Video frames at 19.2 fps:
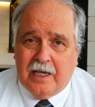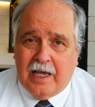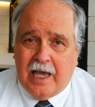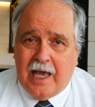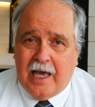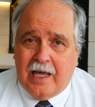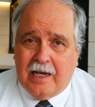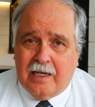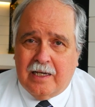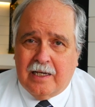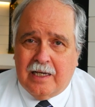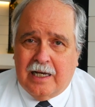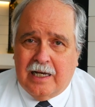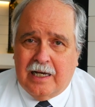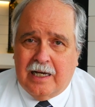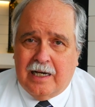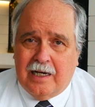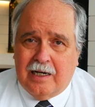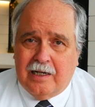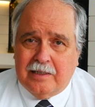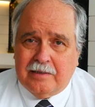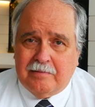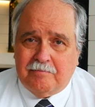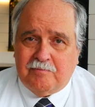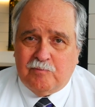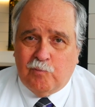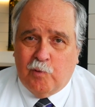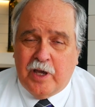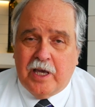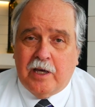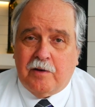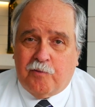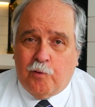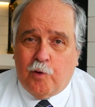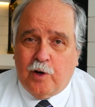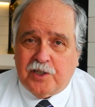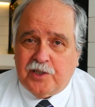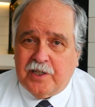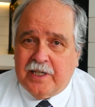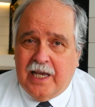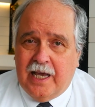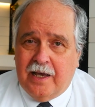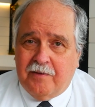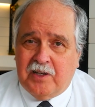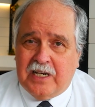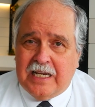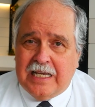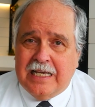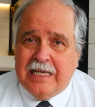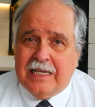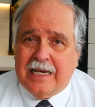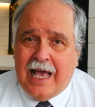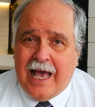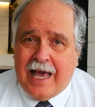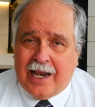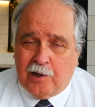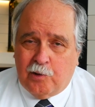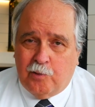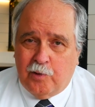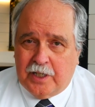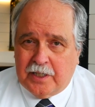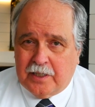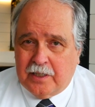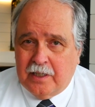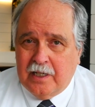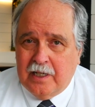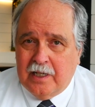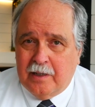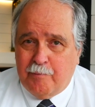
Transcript: And uh, we unfortunately have an inadequate